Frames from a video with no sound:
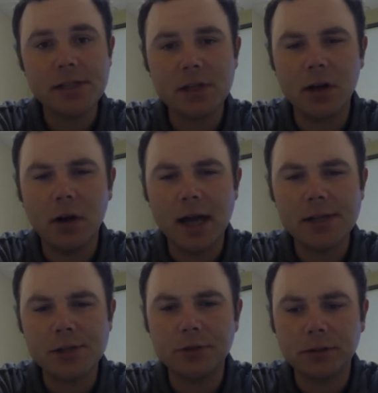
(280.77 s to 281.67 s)
So
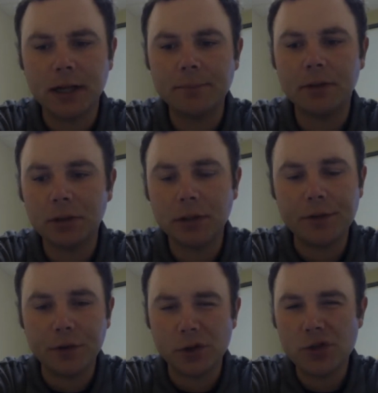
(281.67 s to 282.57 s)
as you'll come to
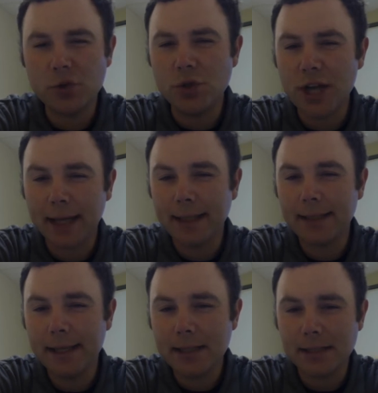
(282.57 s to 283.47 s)
learn, there are 2 check-in
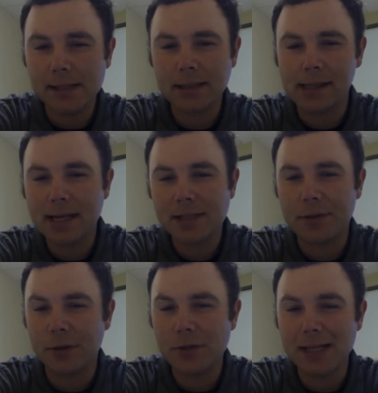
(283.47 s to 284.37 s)
days in this class,
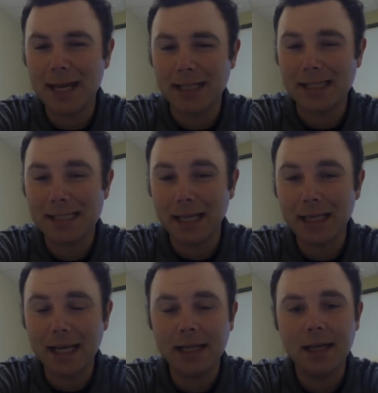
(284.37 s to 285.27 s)
Thursday and
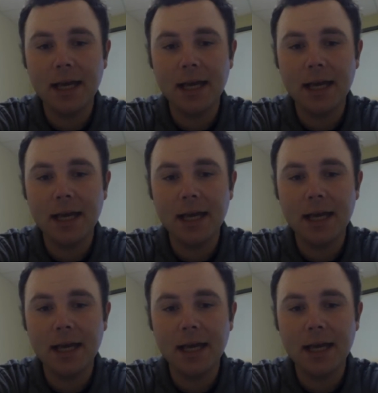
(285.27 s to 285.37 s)
Sunday.